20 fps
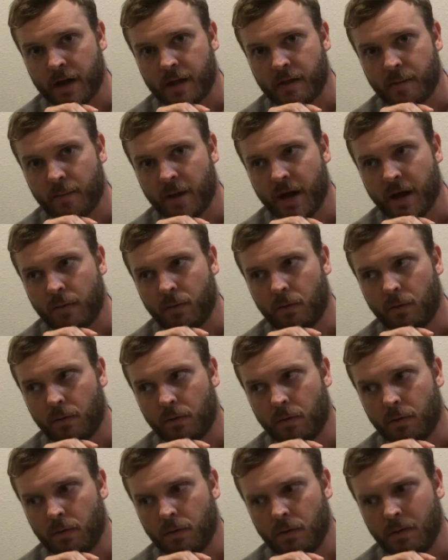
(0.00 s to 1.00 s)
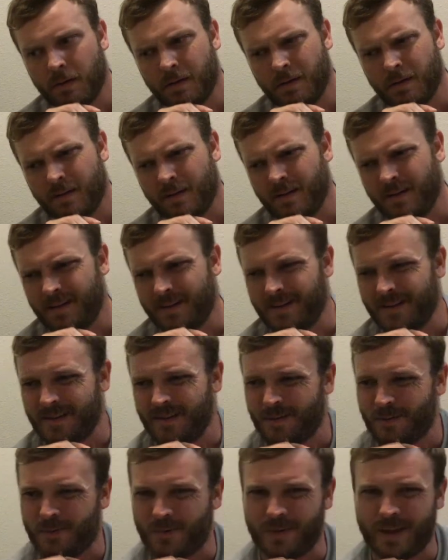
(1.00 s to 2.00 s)
of the Bible?
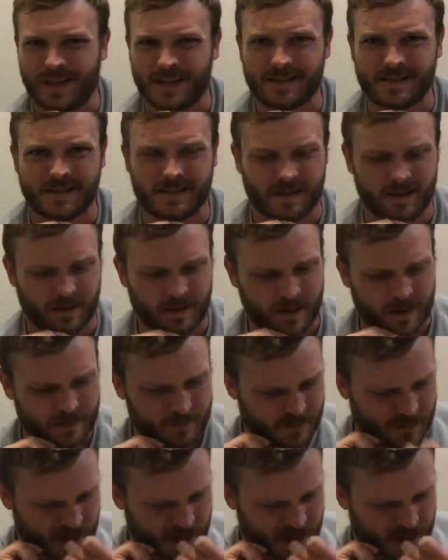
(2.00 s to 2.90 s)
Well, that's silly.